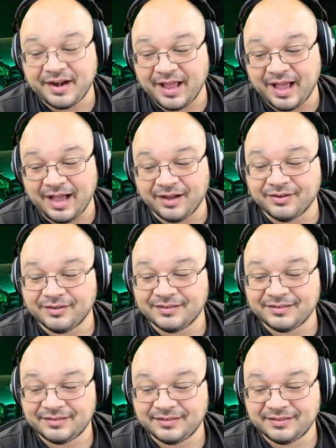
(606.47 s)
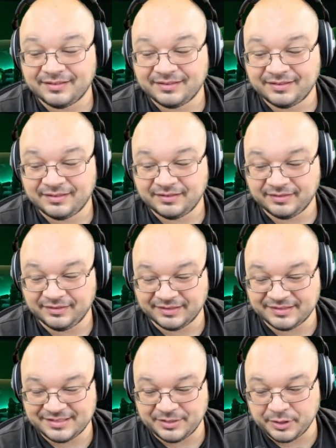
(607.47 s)
now. Oh,
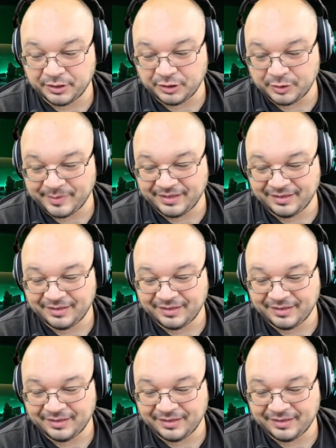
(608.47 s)
let's lower it a little bit.